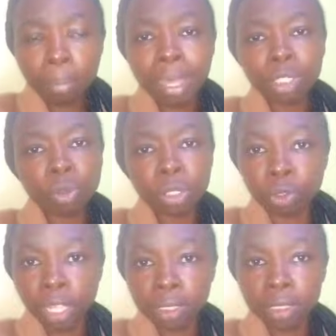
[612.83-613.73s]
But what do
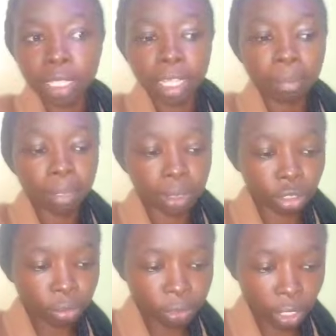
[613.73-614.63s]
you guys think? Please
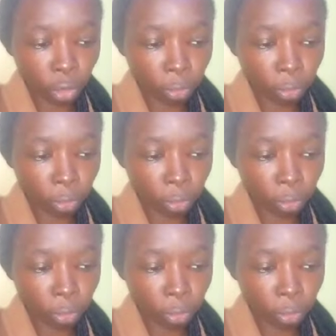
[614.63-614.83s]
drop your